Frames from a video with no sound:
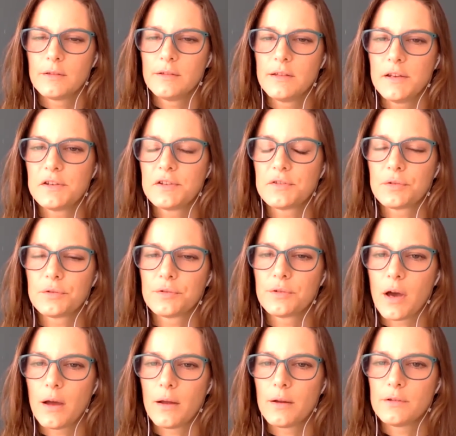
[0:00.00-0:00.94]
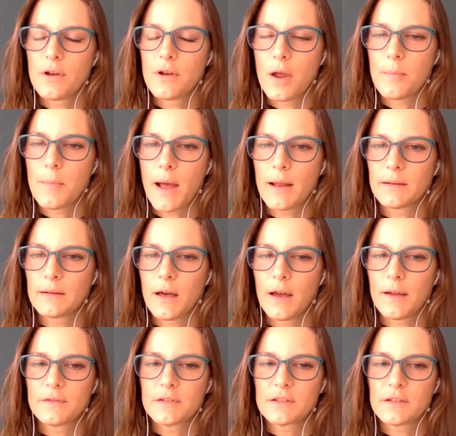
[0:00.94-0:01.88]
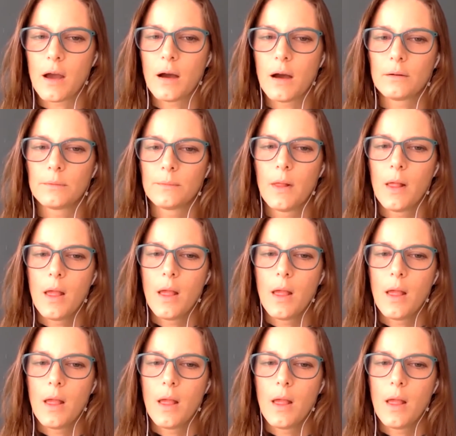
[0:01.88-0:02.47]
digital nomad lifestyle.